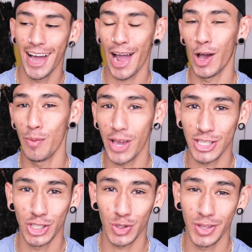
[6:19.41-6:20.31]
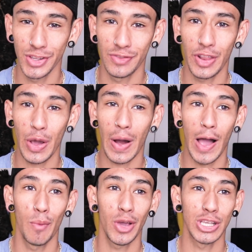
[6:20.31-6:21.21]
I hope you guys enjoyed this video. I
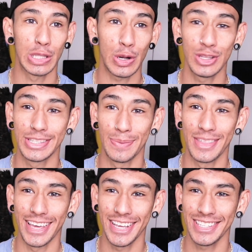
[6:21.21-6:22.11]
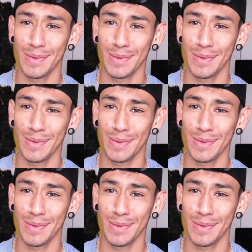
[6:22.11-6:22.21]
hope you guys learned some things.